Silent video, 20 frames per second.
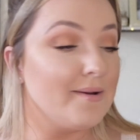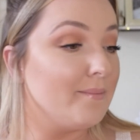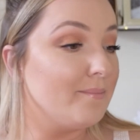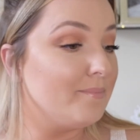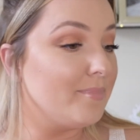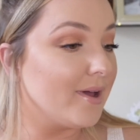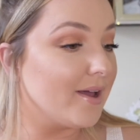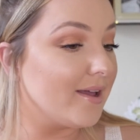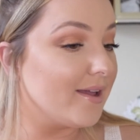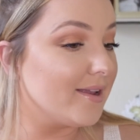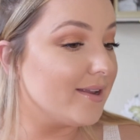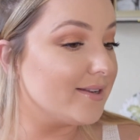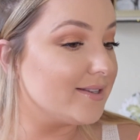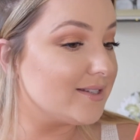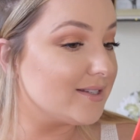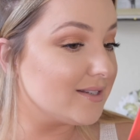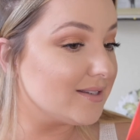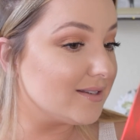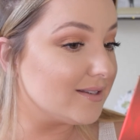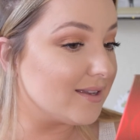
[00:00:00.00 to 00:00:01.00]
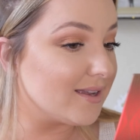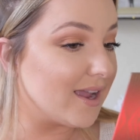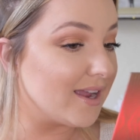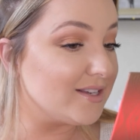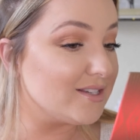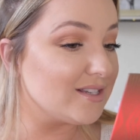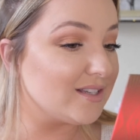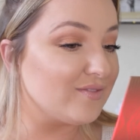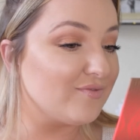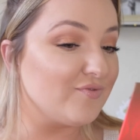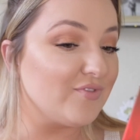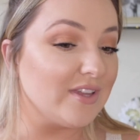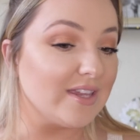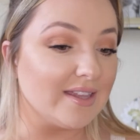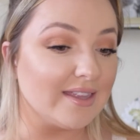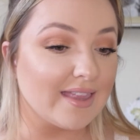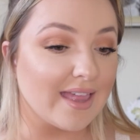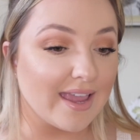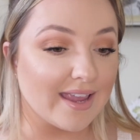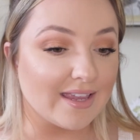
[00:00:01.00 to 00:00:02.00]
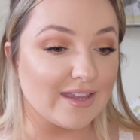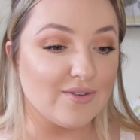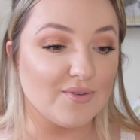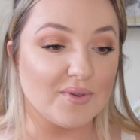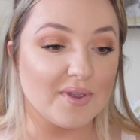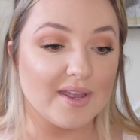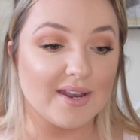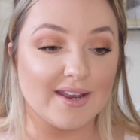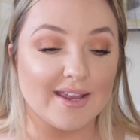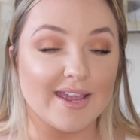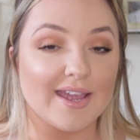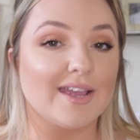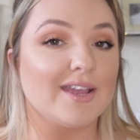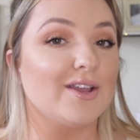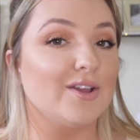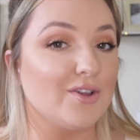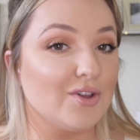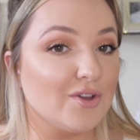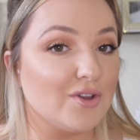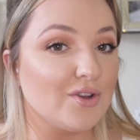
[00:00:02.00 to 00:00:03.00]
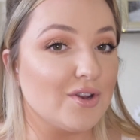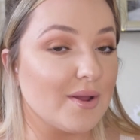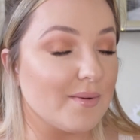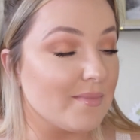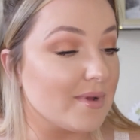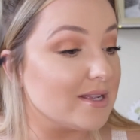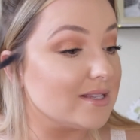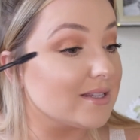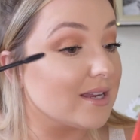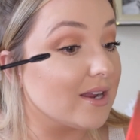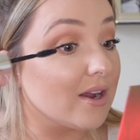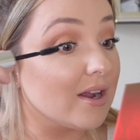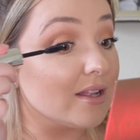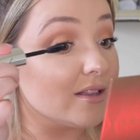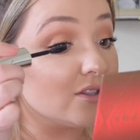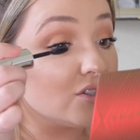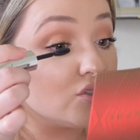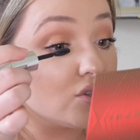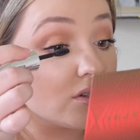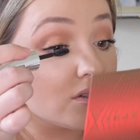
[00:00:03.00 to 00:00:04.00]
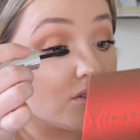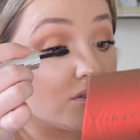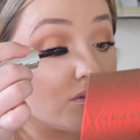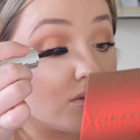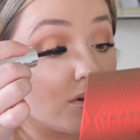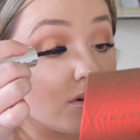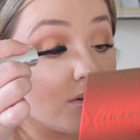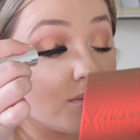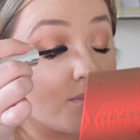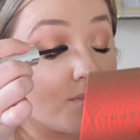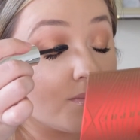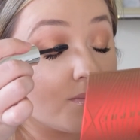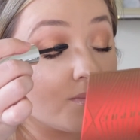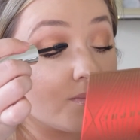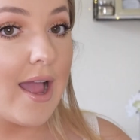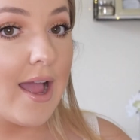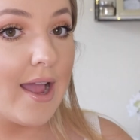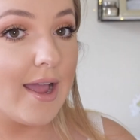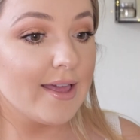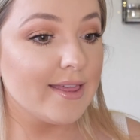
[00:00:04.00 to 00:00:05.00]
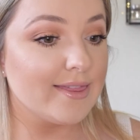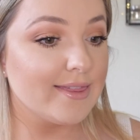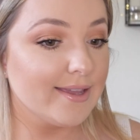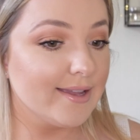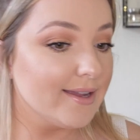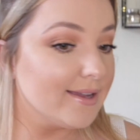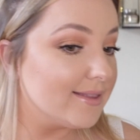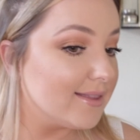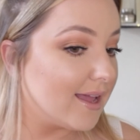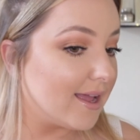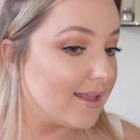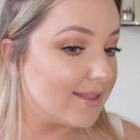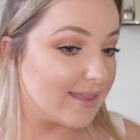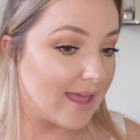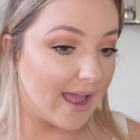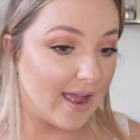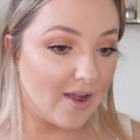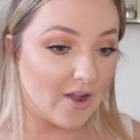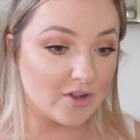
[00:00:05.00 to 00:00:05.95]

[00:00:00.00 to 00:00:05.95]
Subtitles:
But I just feel like you can get good mascara at the drugstore. I think that that